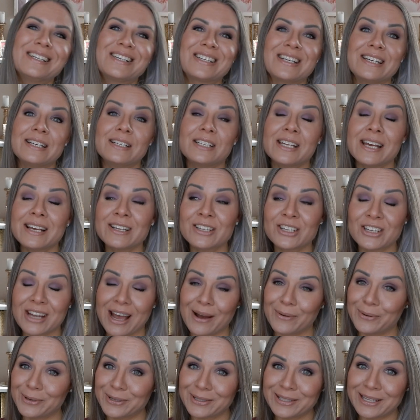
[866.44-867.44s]
She takes
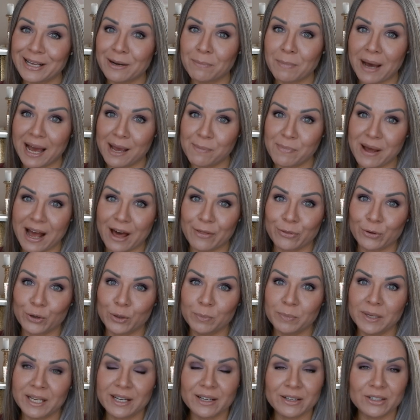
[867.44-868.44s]
showers in my
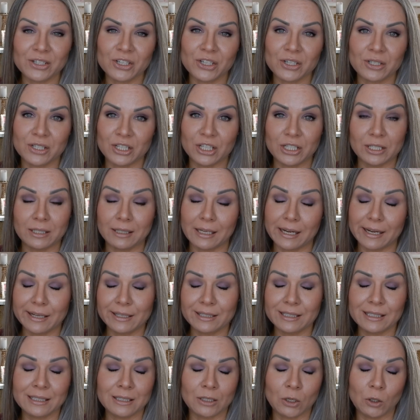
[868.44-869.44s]
bathroom because she
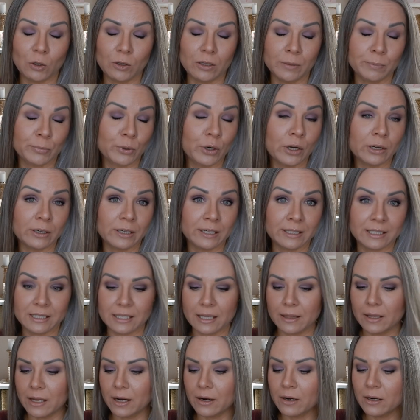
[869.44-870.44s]
likes all the
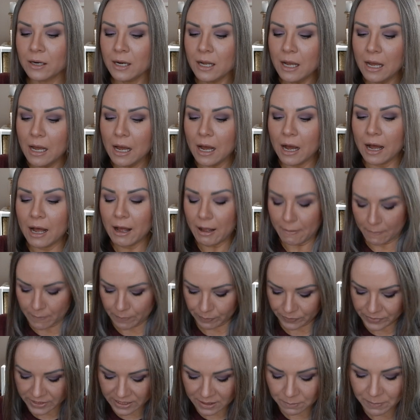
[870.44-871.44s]
products in there,
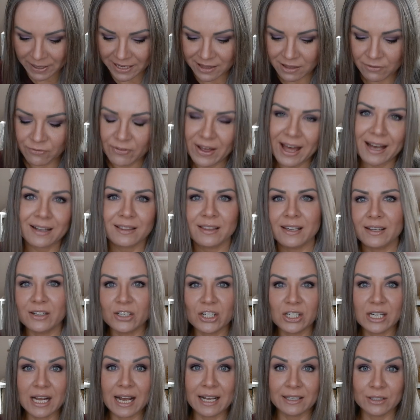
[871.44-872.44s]
um, despite the fact
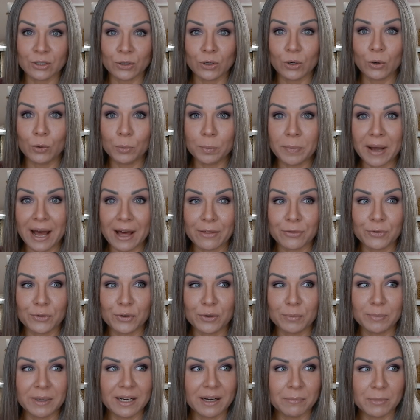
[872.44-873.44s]
that she has her own
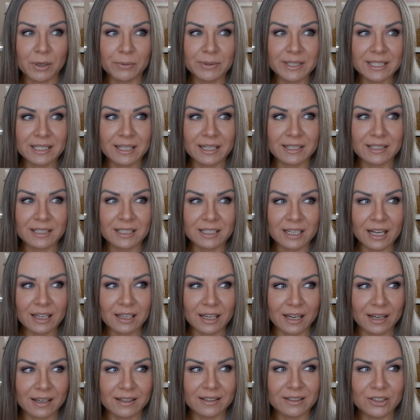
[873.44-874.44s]
bathroom. And I'm always like,
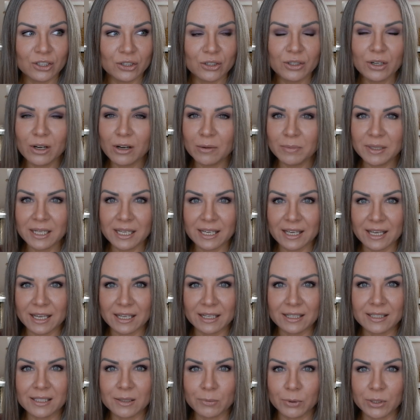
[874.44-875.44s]
Stella, do you know how many
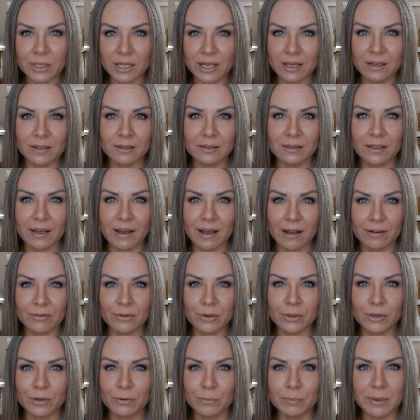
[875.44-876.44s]
kids would kill to have
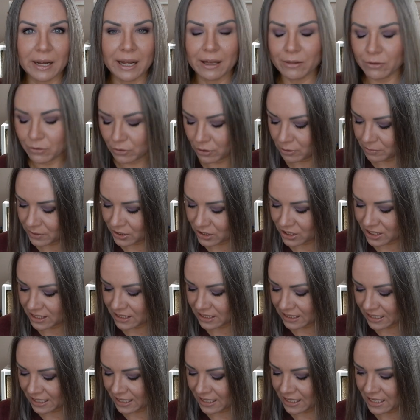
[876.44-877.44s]
their own bathroom? And
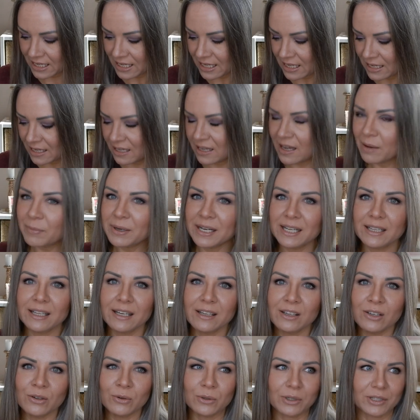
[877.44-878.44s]
she's like, yeah, but I
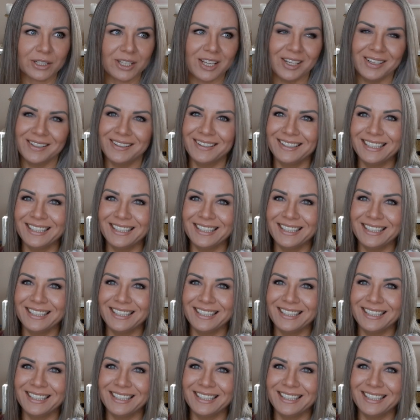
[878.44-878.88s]
like yours.